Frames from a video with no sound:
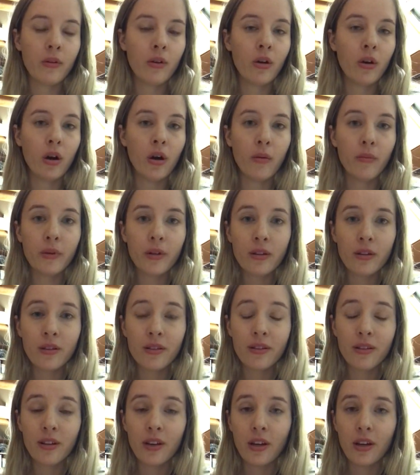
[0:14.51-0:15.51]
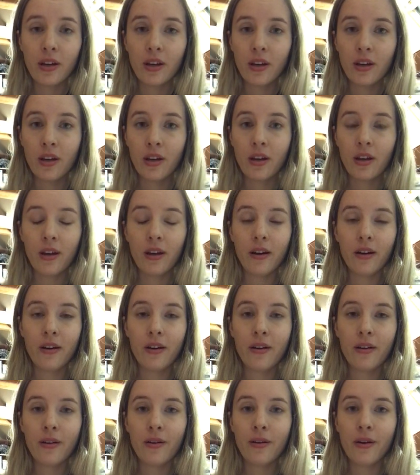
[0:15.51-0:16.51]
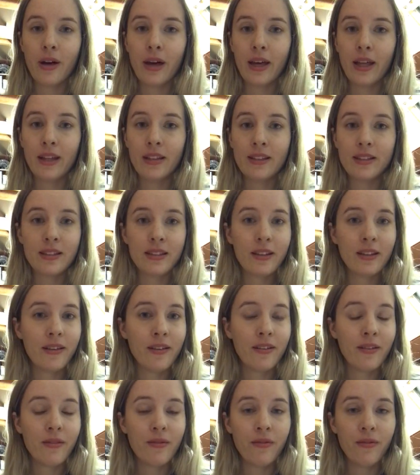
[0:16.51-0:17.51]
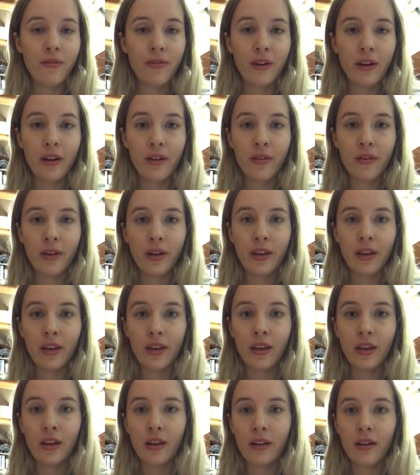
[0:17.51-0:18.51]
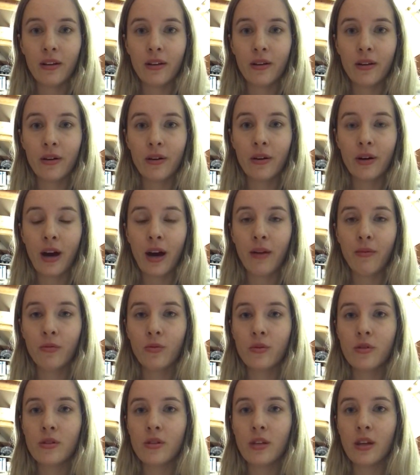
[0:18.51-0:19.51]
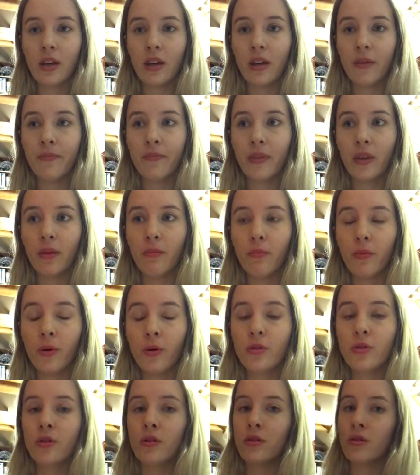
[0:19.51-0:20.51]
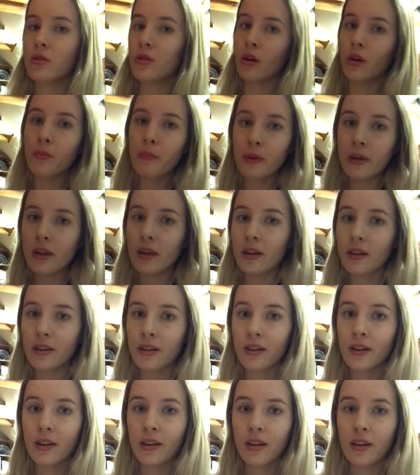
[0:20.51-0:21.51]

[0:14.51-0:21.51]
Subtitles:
common and very, I would say, important topic